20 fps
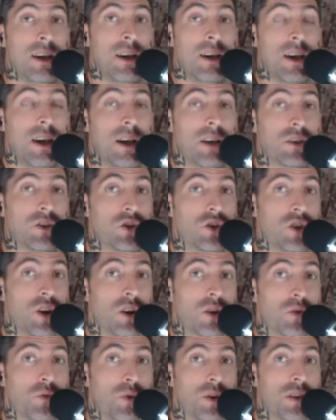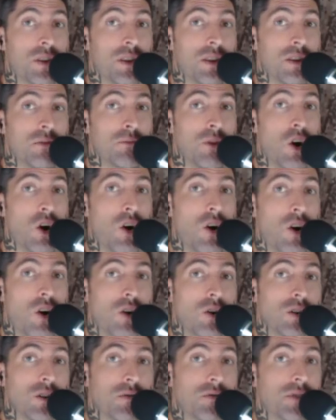and shared with him
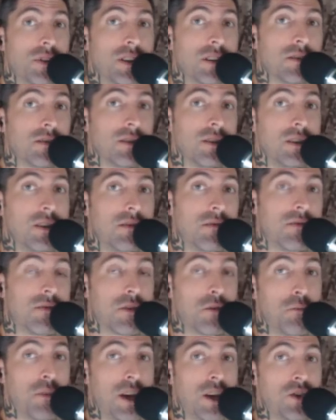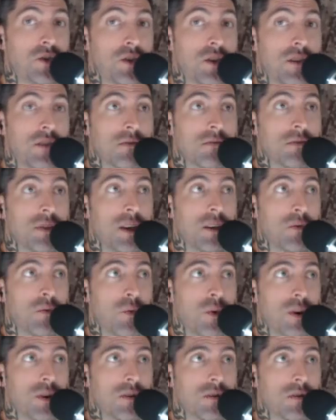all of this information that
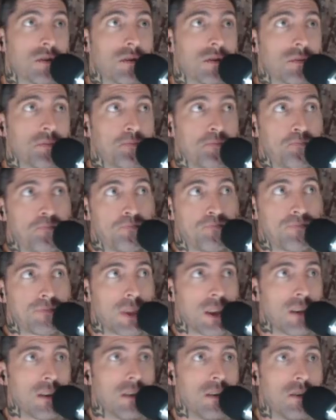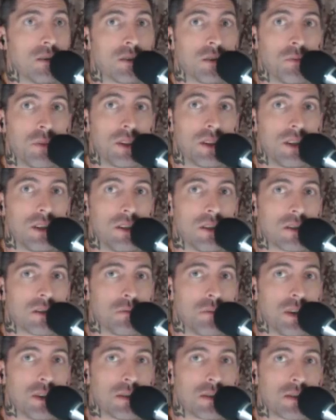was ultimately
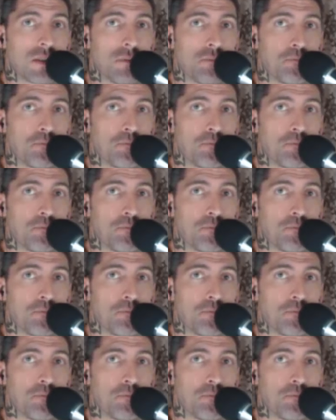dismissed,